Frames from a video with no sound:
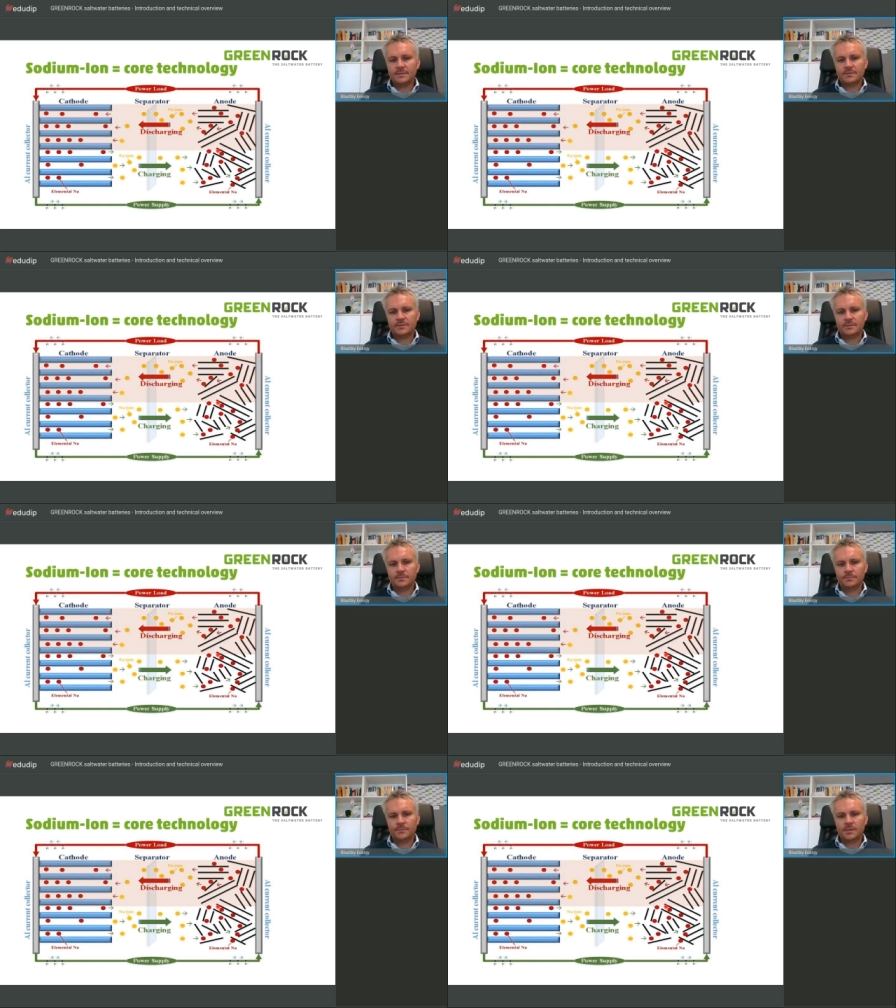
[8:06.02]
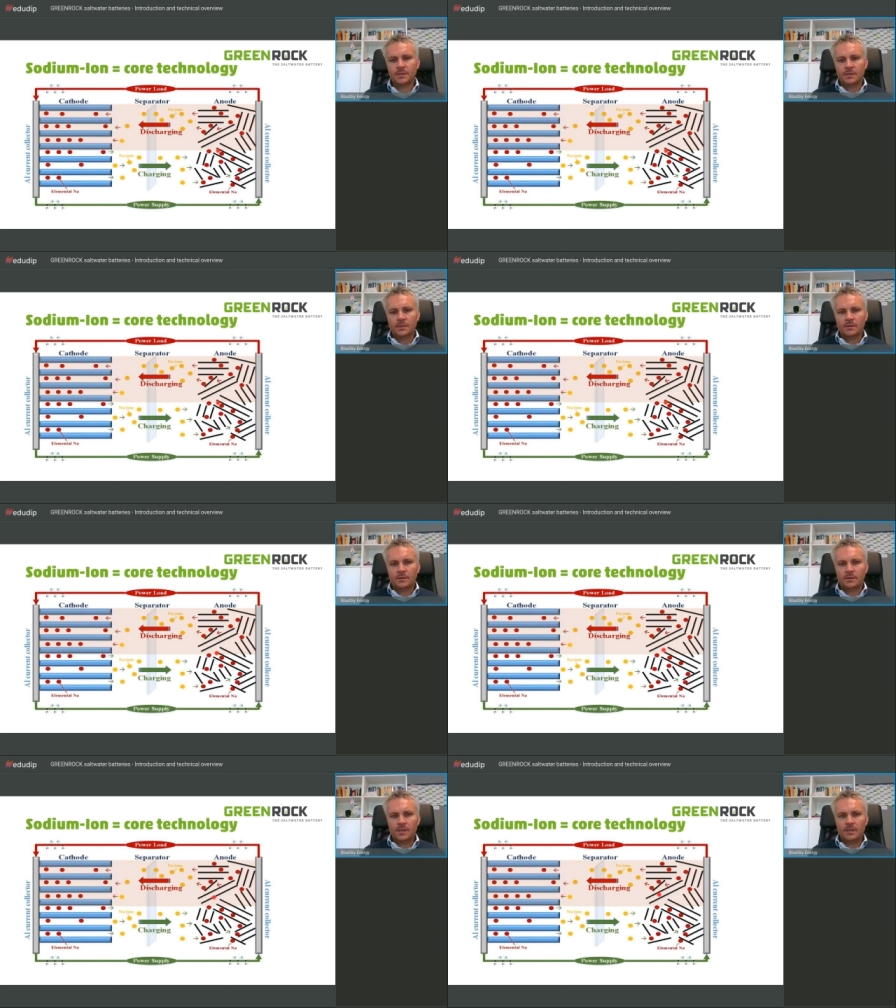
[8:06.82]
ions are traveling
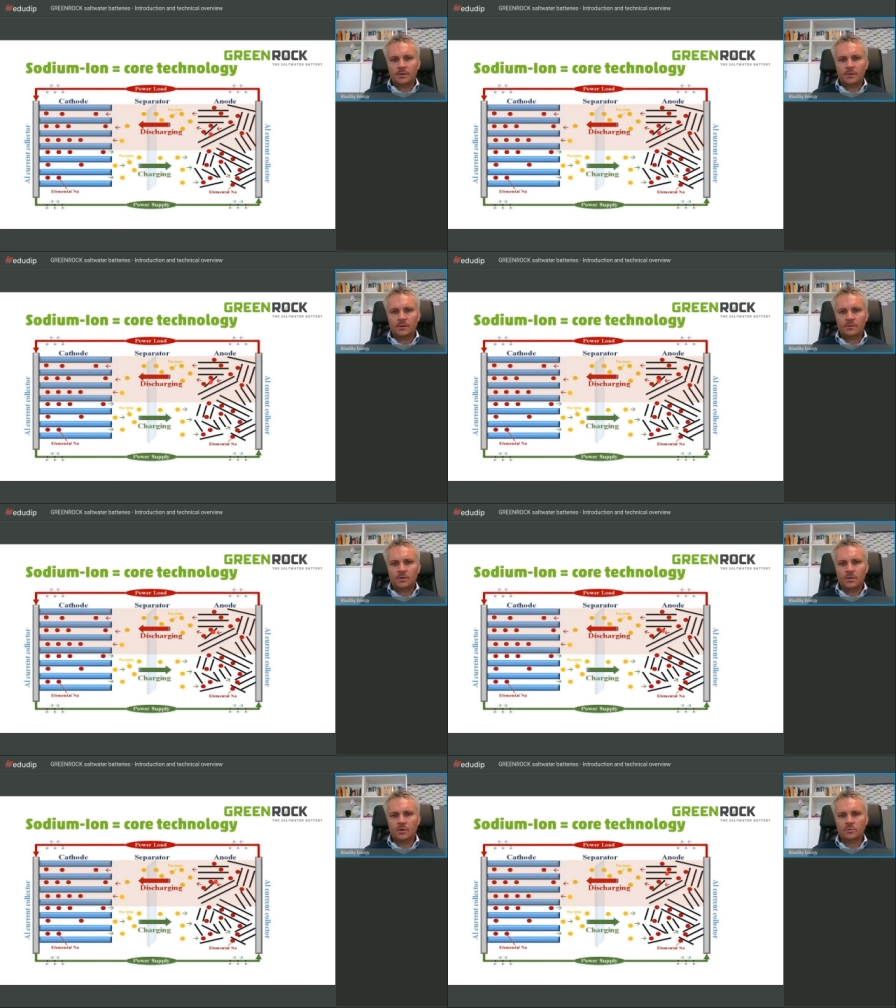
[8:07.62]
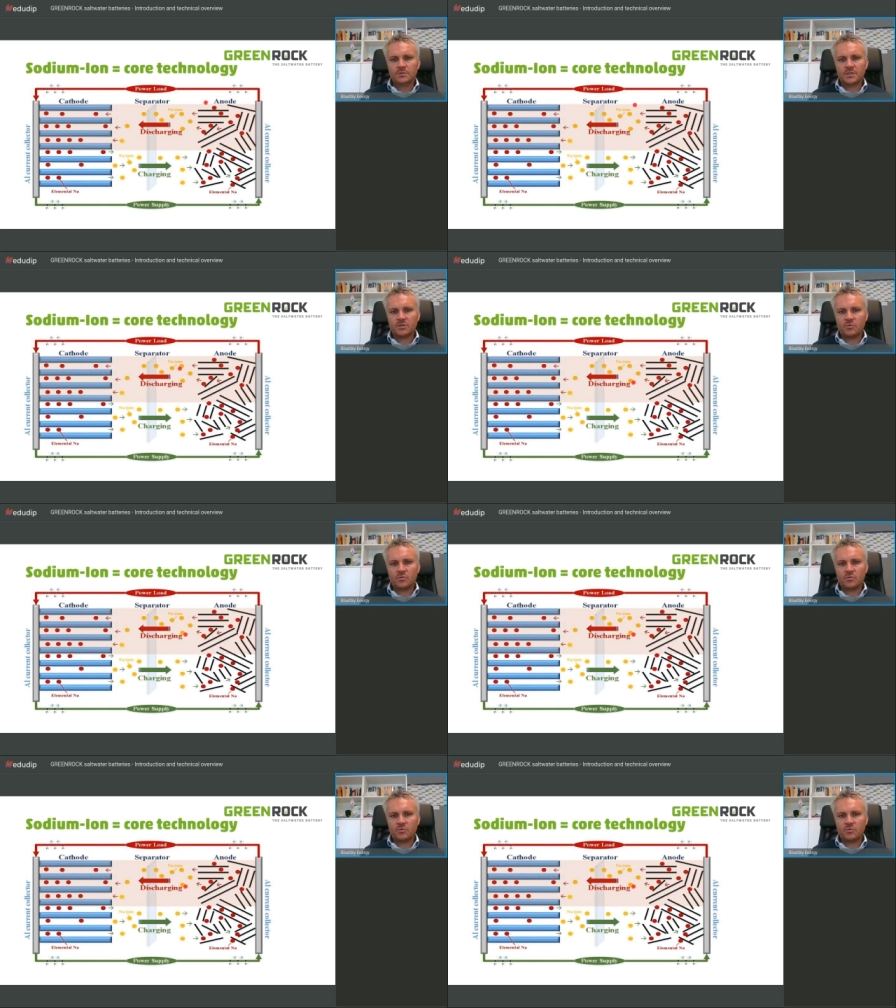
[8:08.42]
back to the cathode,